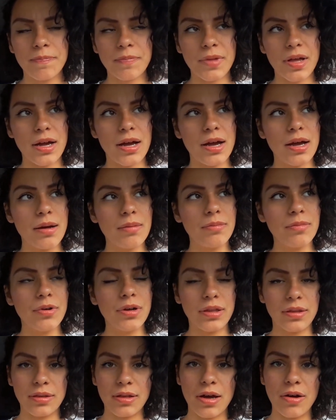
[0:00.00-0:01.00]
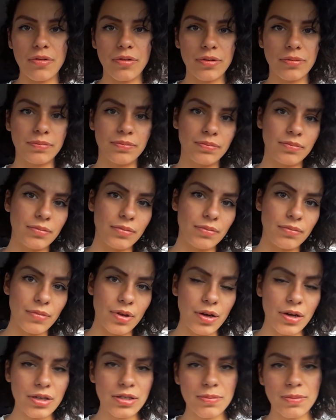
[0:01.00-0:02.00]
with our
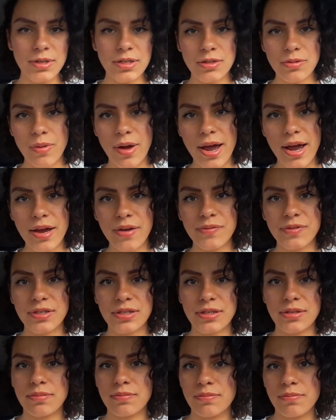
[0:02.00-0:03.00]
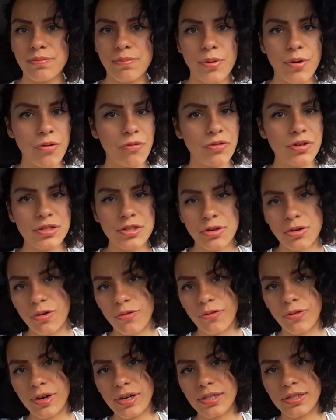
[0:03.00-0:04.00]
husbands, wives, boyfriends,
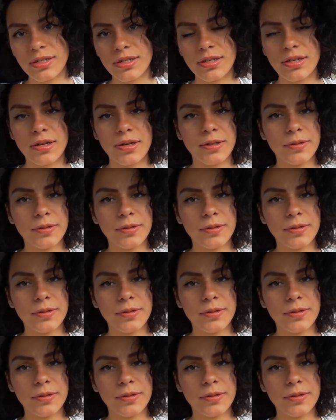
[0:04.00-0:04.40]
girlfriends,